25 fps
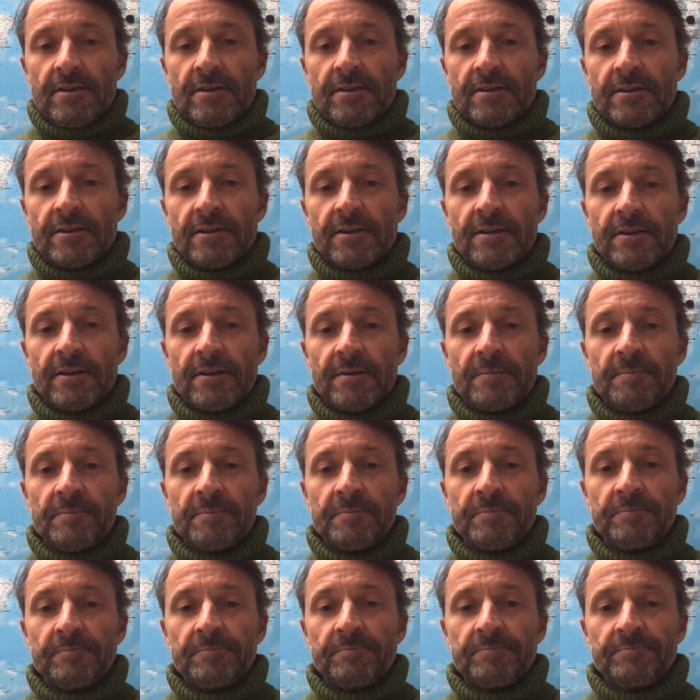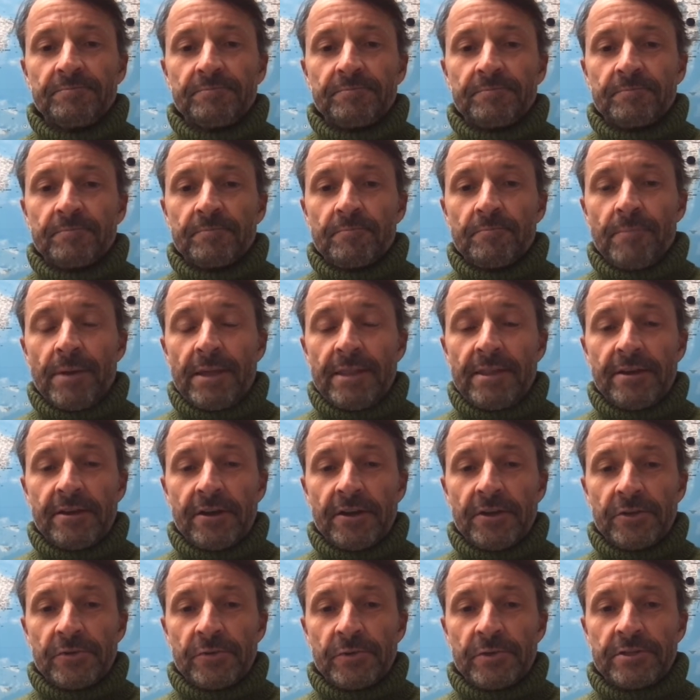Many
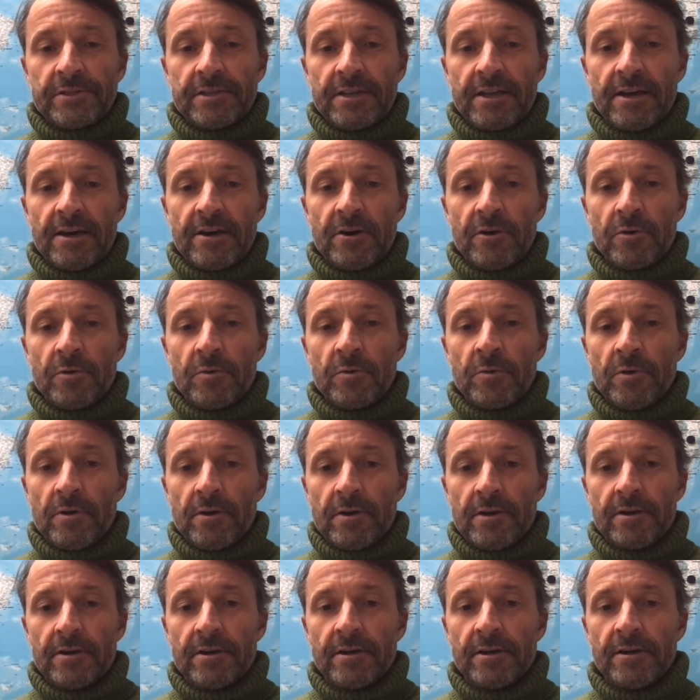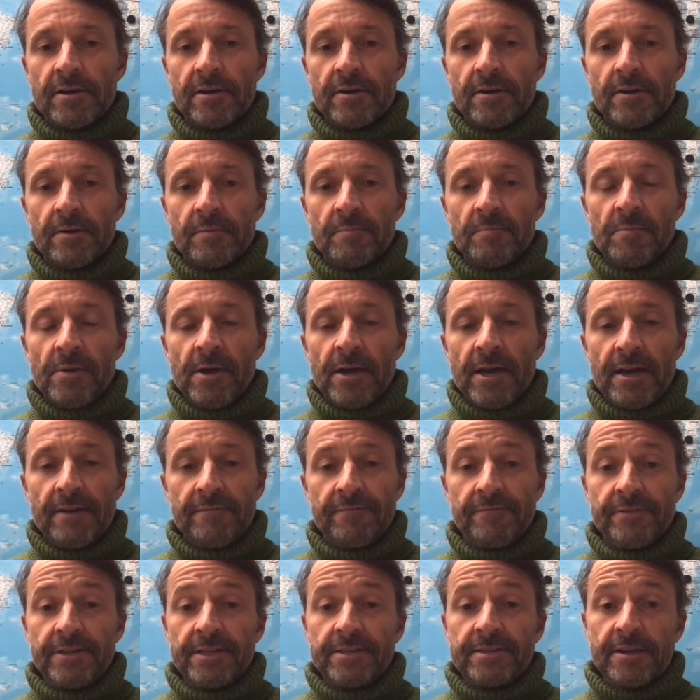countries now
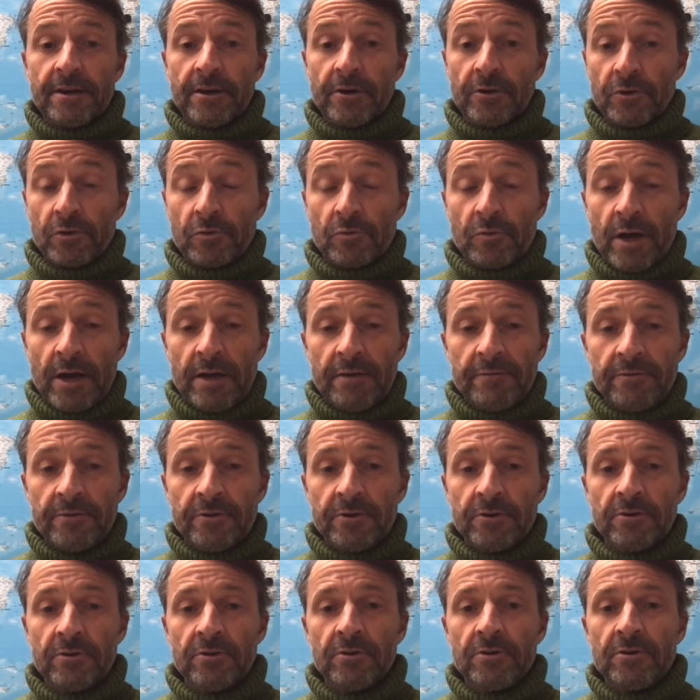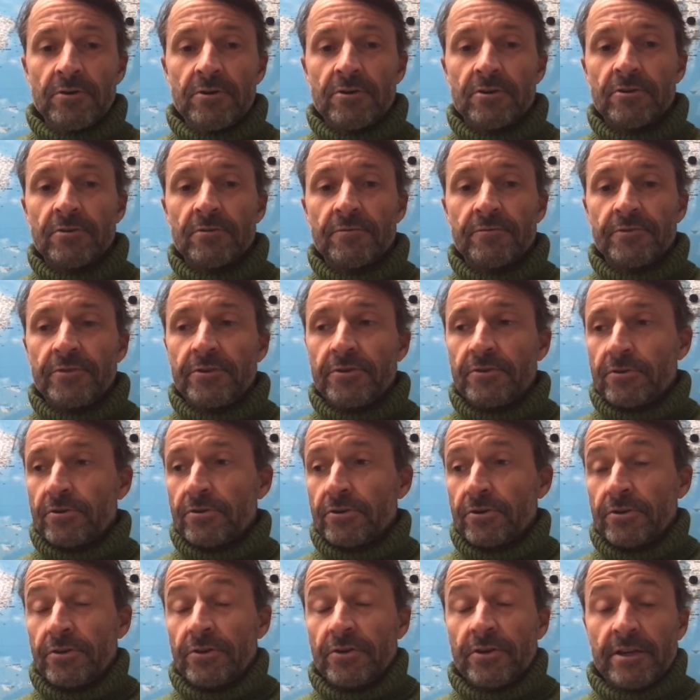have visa on arrival,
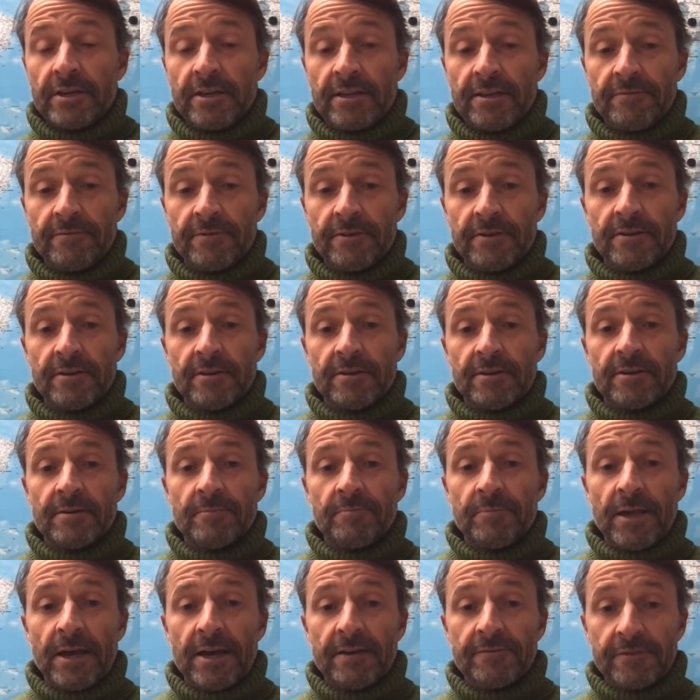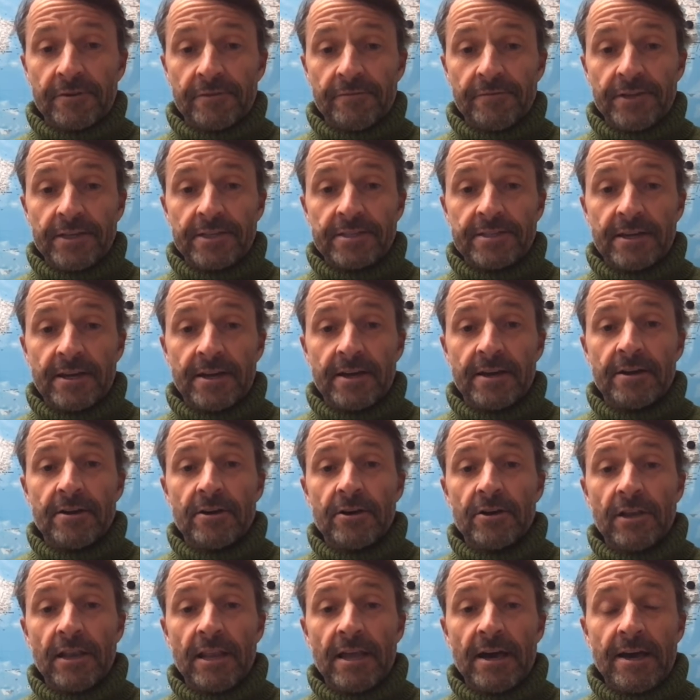or you can even apply for visa
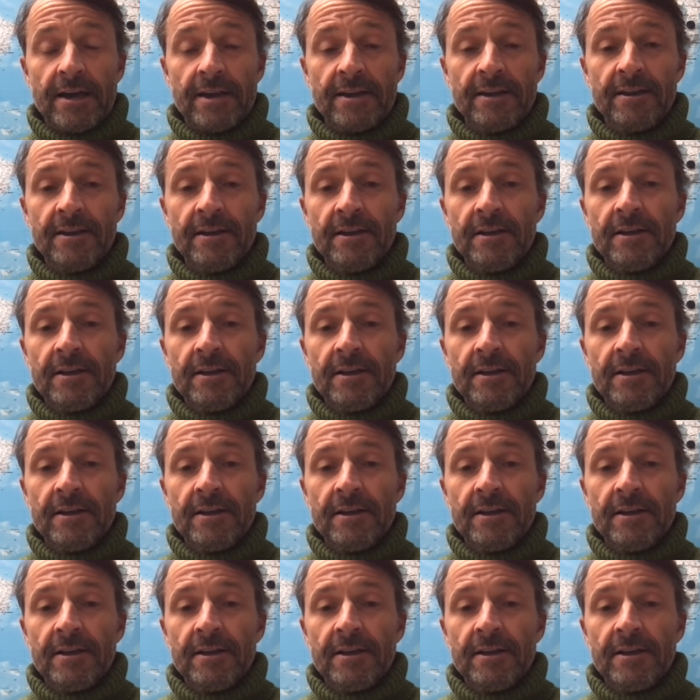online,